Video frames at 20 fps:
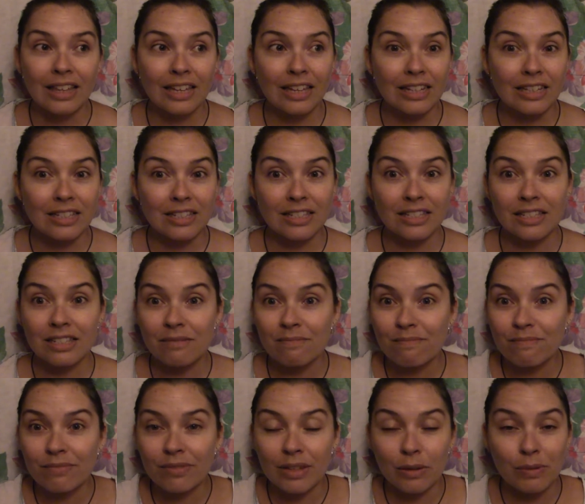It's
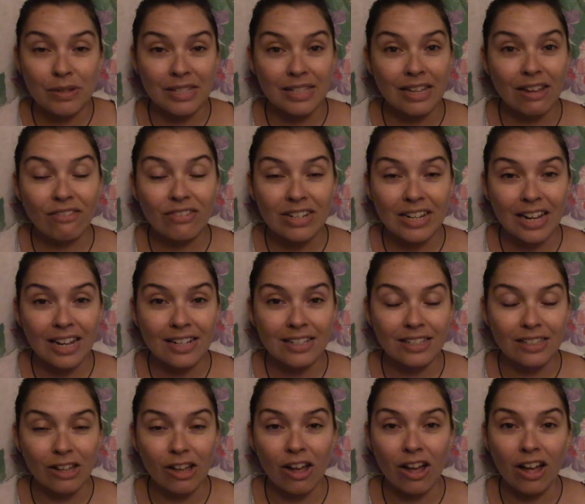it was seven
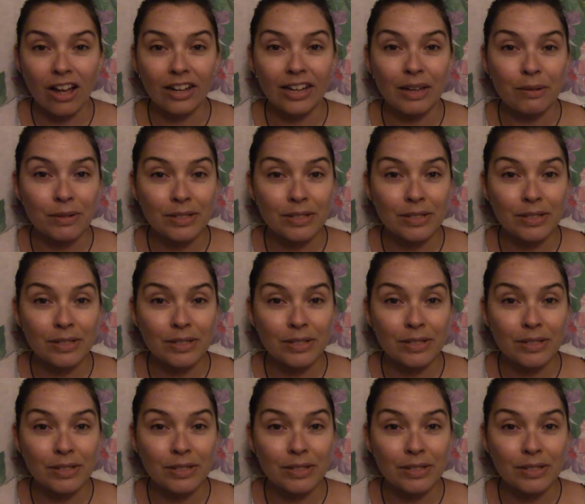days long.